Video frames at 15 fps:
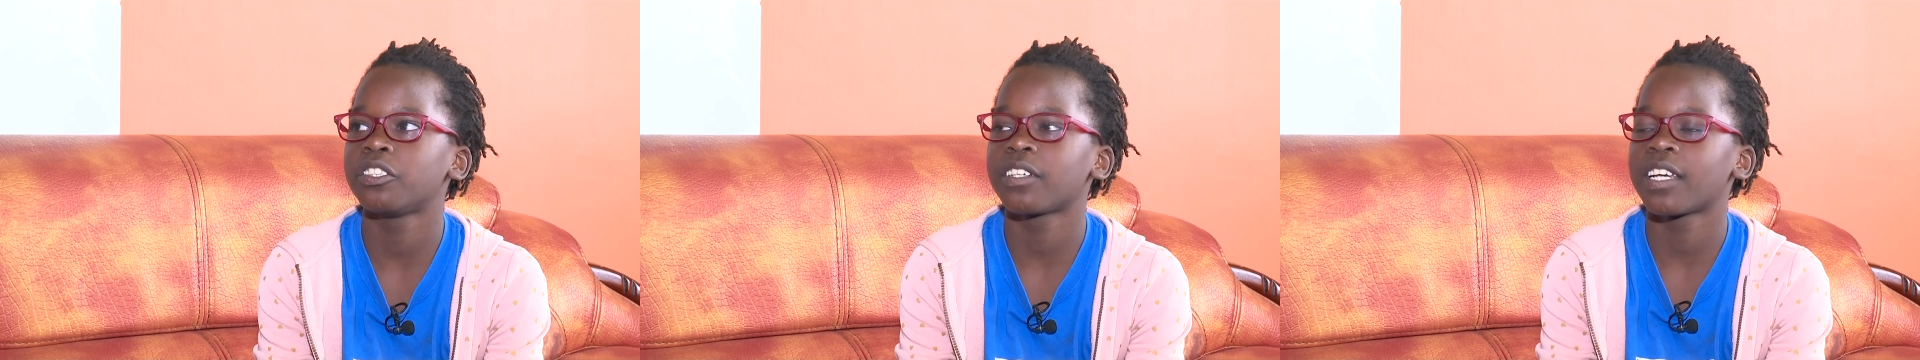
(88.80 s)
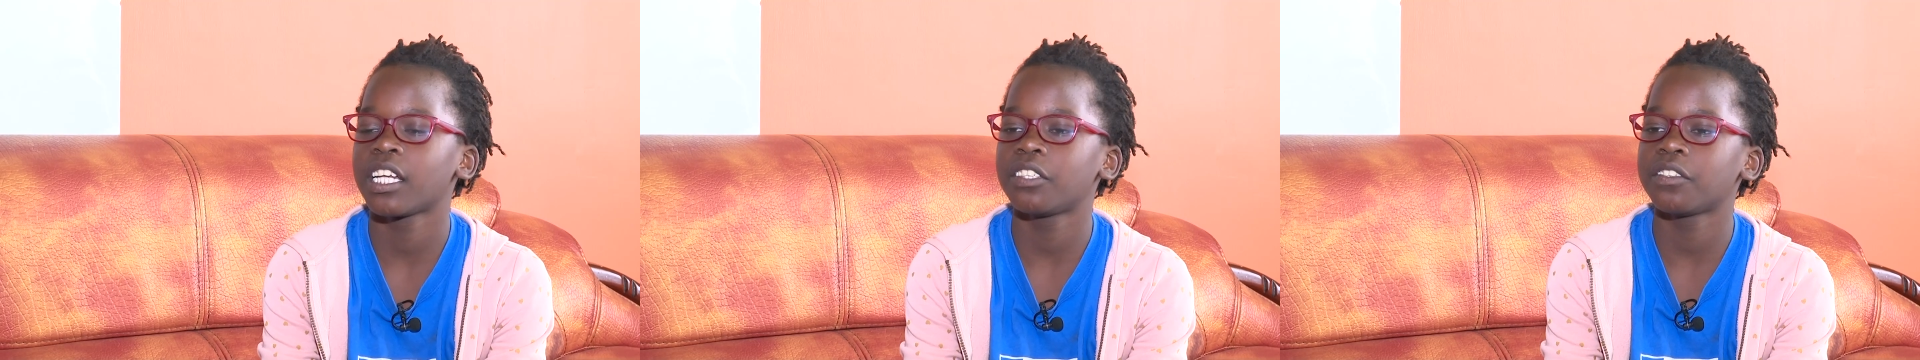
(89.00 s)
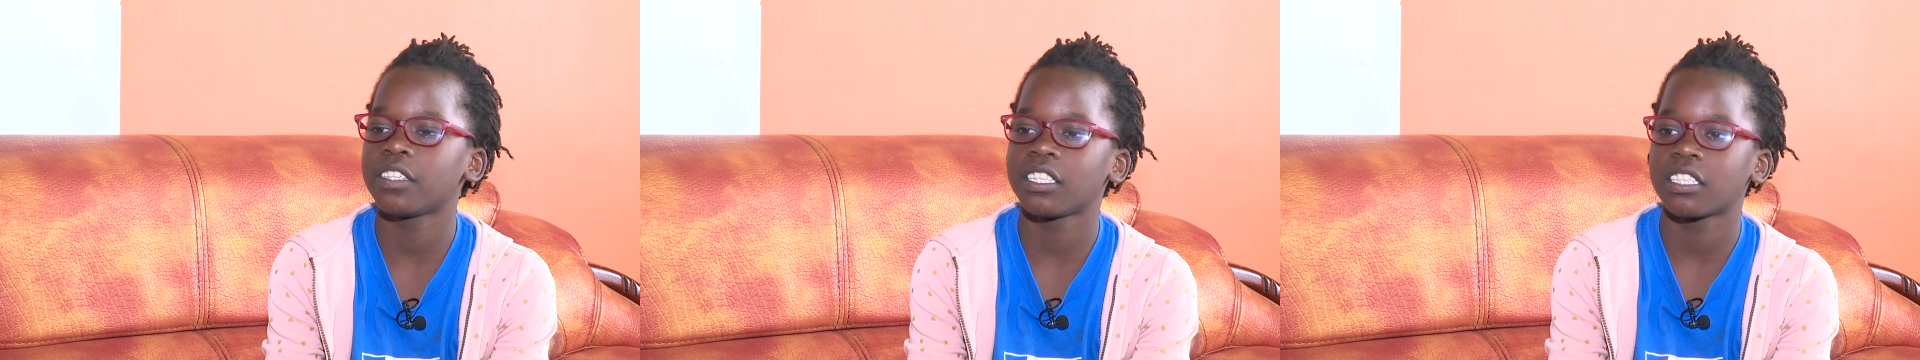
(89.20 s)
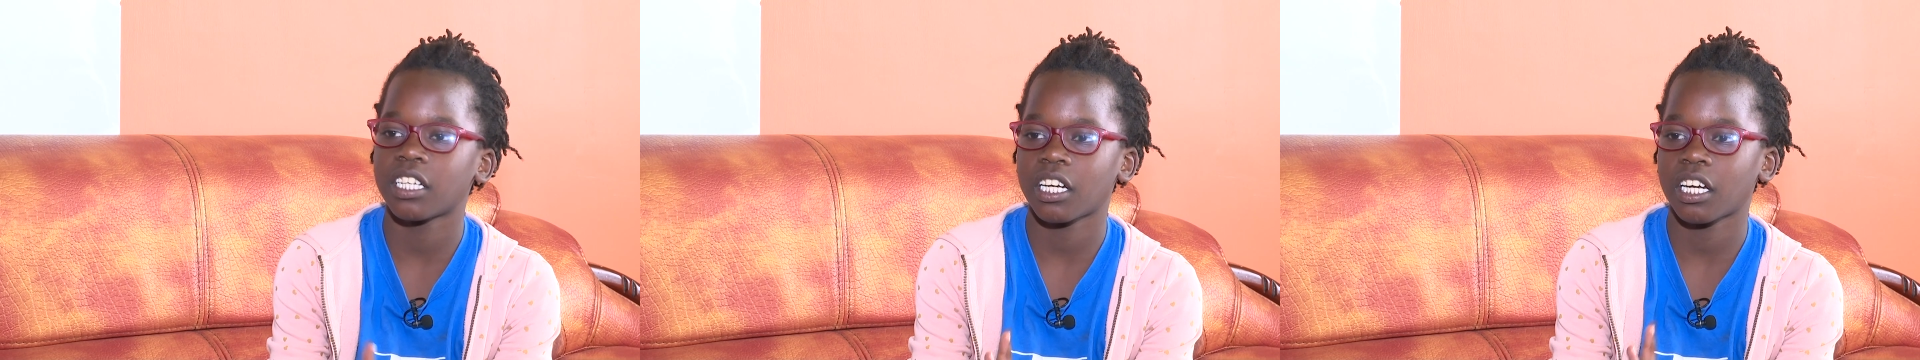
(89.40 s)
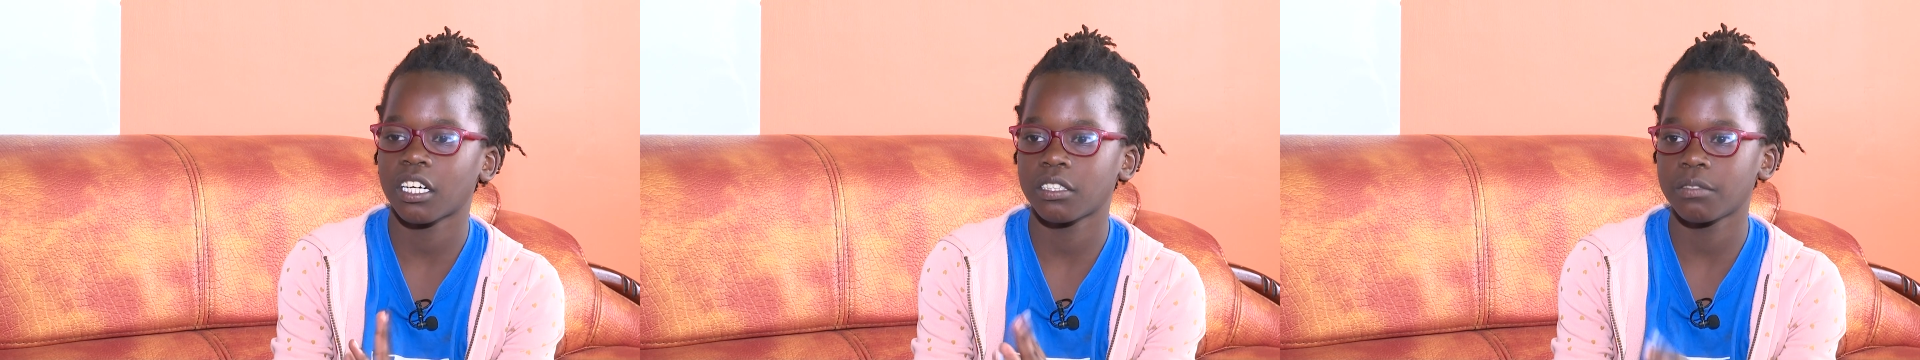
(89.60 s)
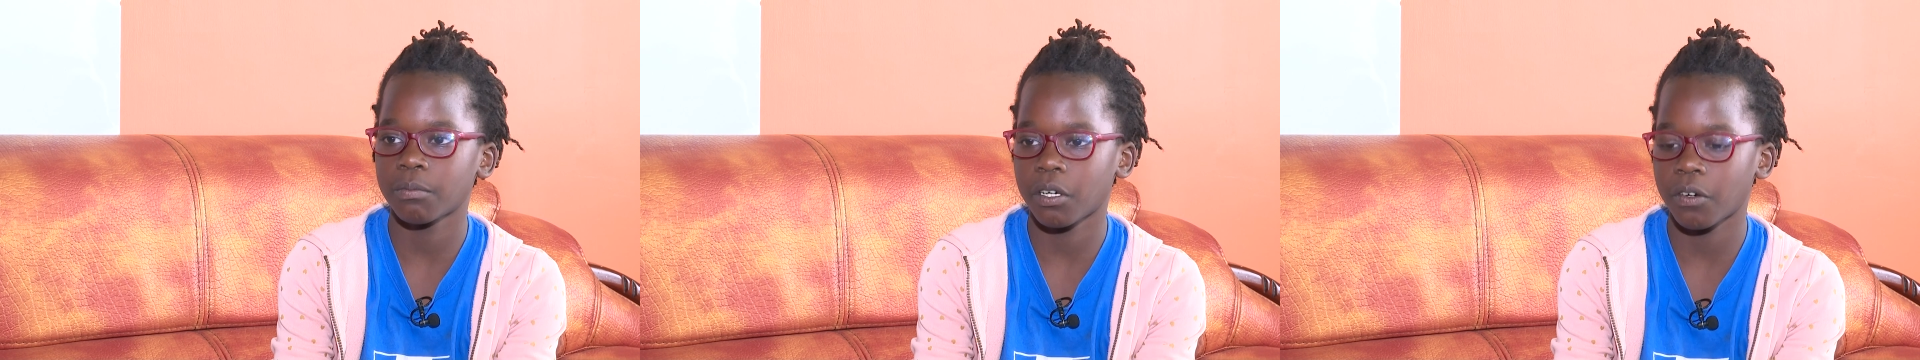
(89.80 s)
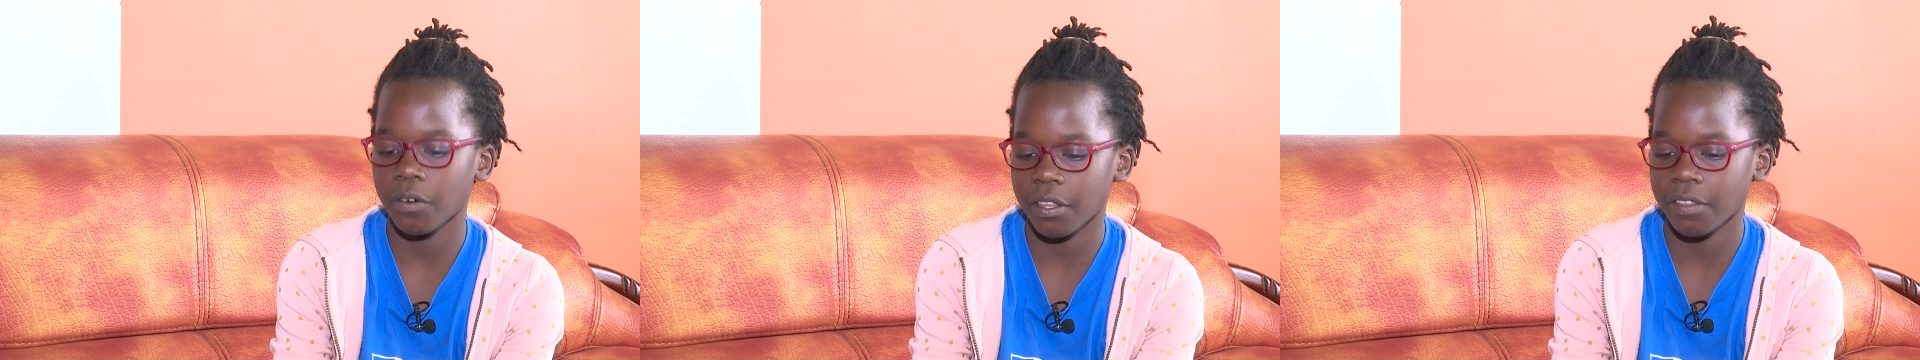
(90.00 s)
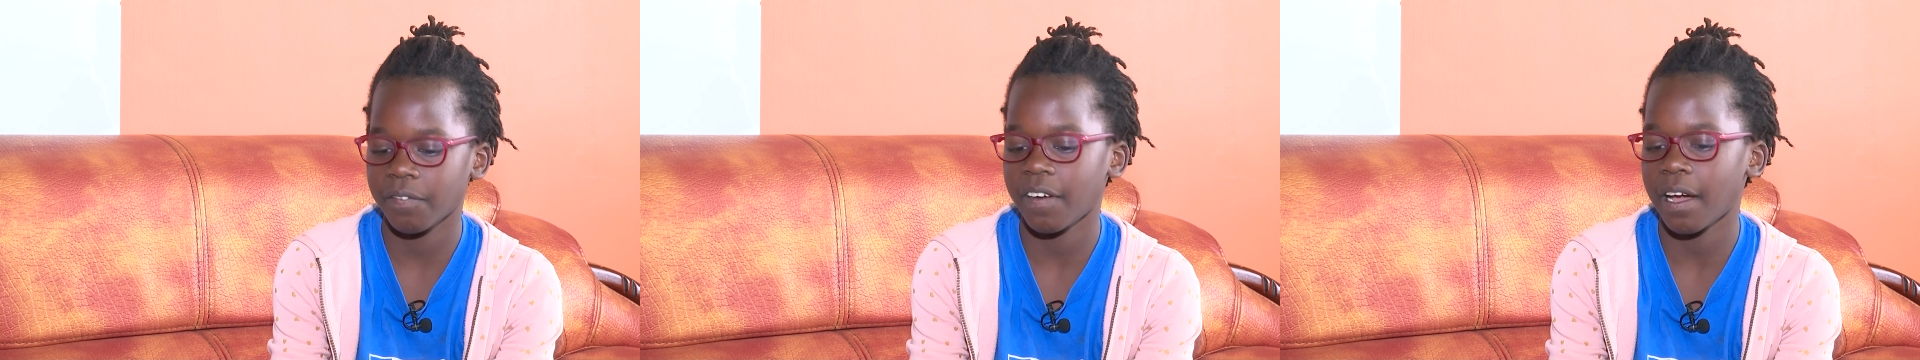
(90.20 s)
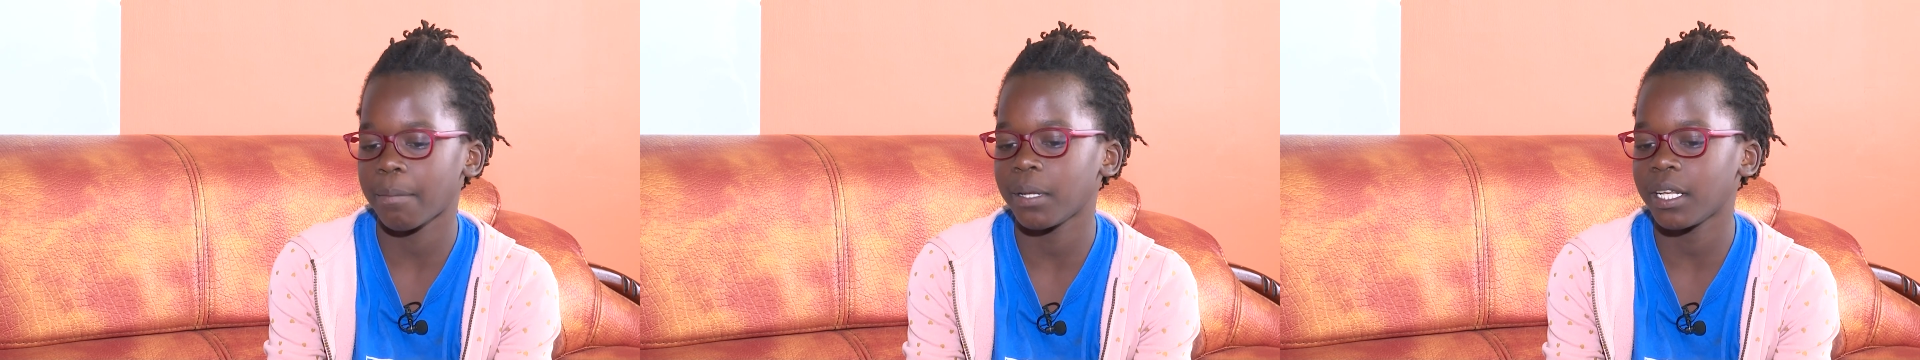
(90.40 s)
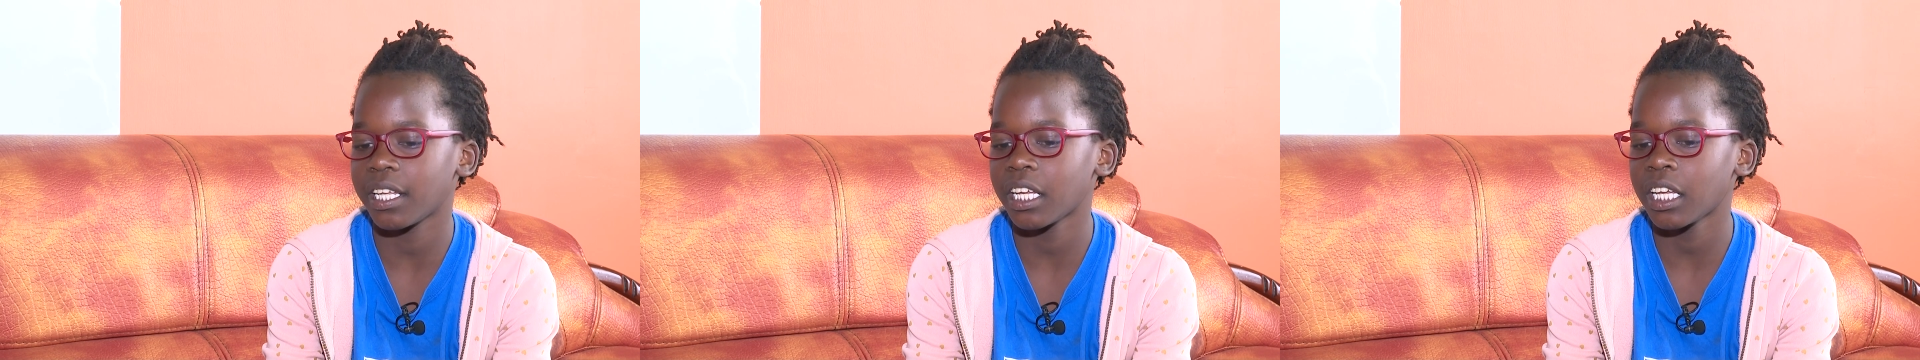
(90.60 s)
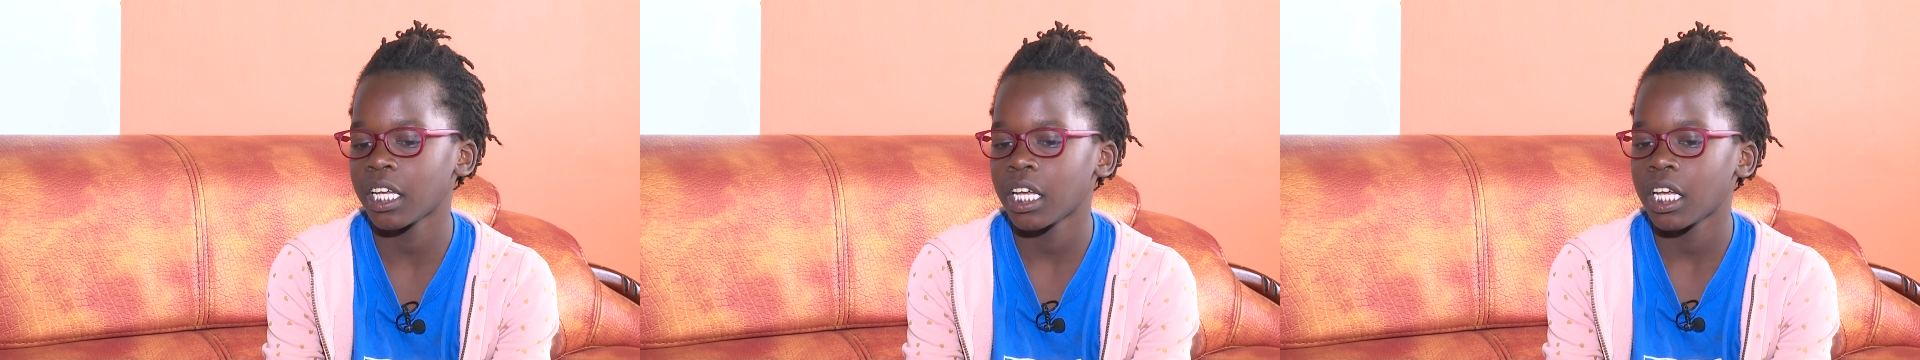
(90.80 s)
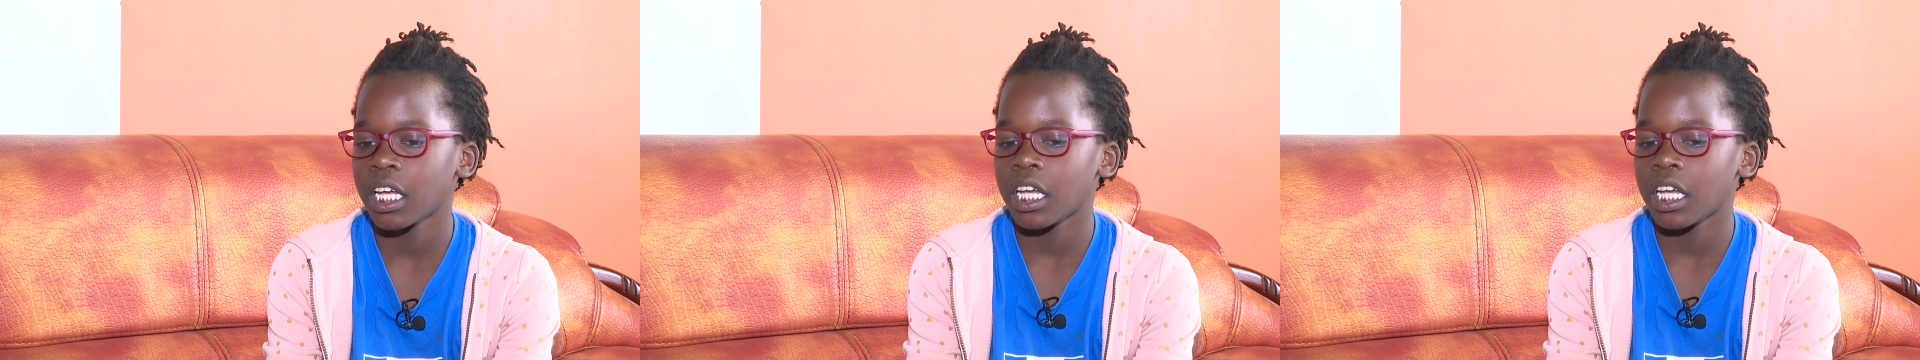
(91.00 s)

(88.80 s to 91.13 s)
You get to interact more with family